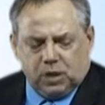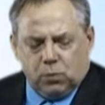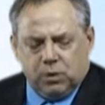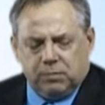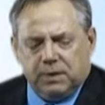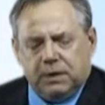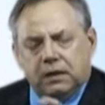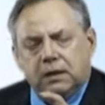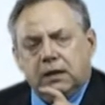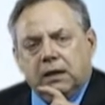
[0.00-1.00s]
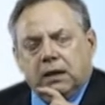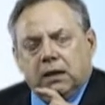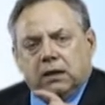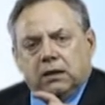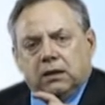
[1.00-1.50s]
we've been
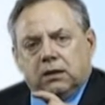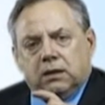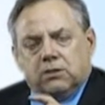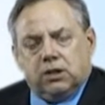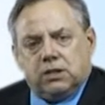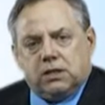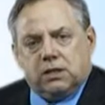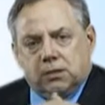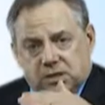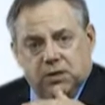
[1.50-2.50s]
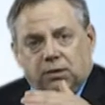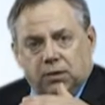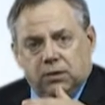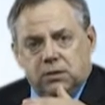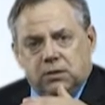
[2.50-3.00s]
adjusting the
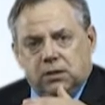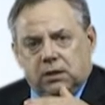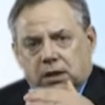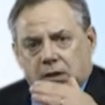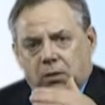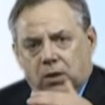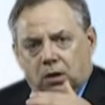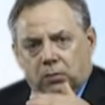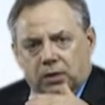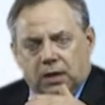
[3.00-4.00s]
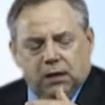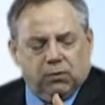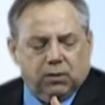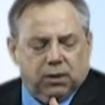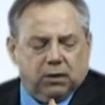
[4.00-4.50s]
materials that go along with that
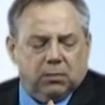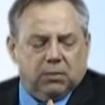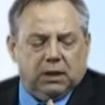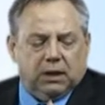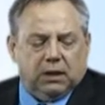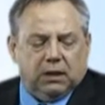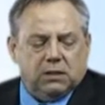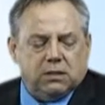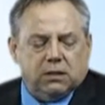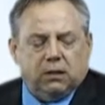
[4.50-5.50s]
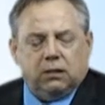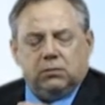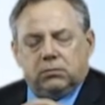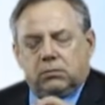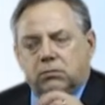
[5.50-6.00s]
curriculum. And
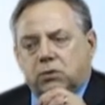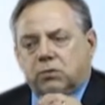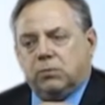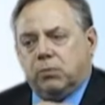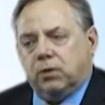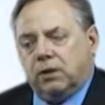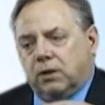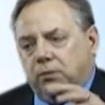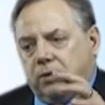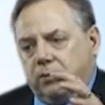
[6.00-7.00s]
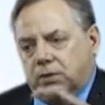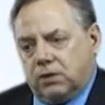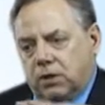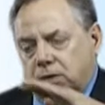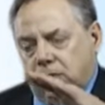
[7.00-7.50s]
most importantly, we
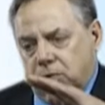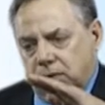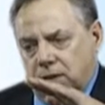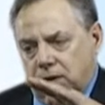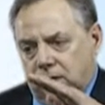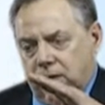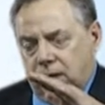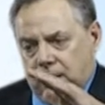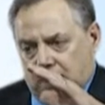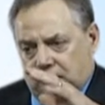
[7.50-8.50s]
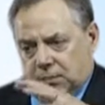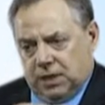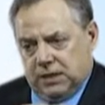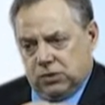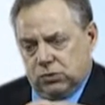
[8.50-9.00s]
started with our
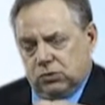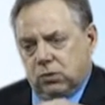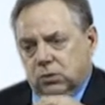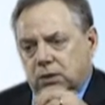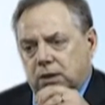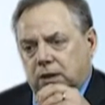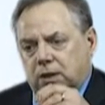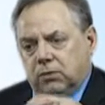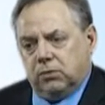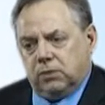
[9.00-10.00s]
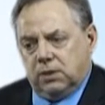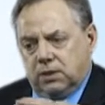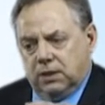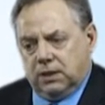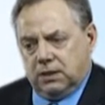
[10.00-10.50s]
high school who
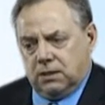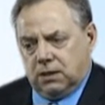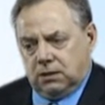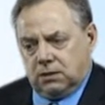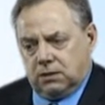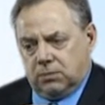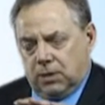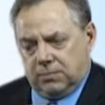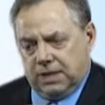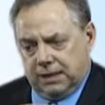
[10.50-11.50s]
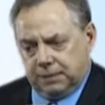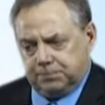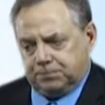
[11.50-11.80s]
needed some updating.